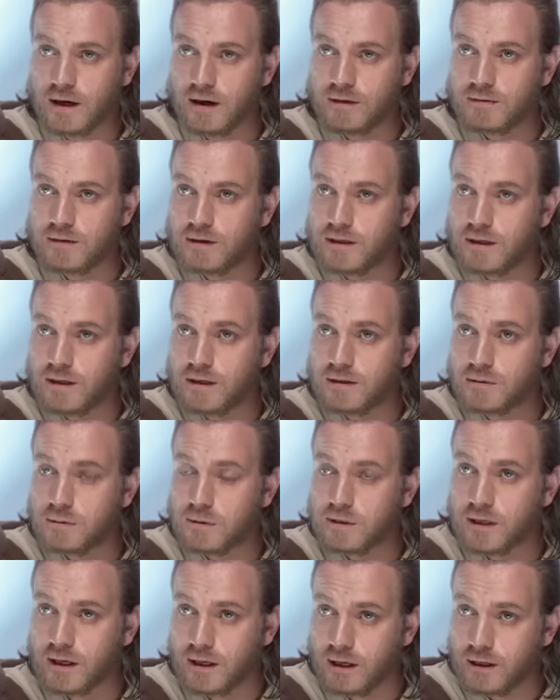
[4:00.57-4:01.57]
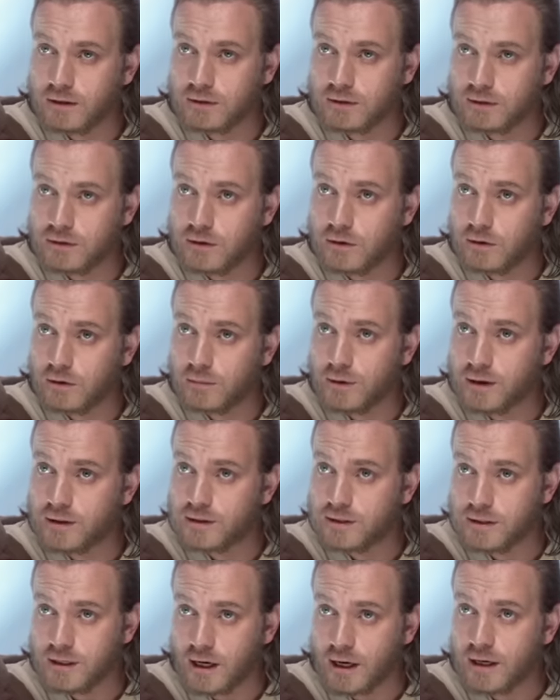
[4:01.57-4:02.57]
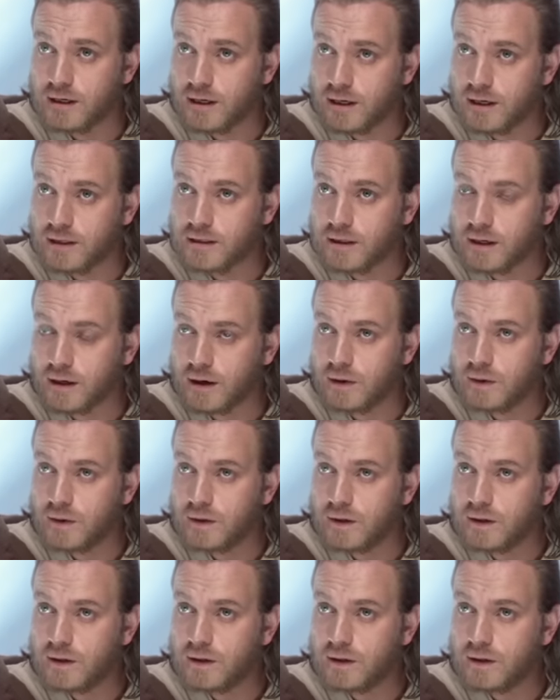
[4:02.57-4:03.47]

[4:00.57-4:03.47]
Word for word: Sifo-Dyas was killed almost 10 years ago.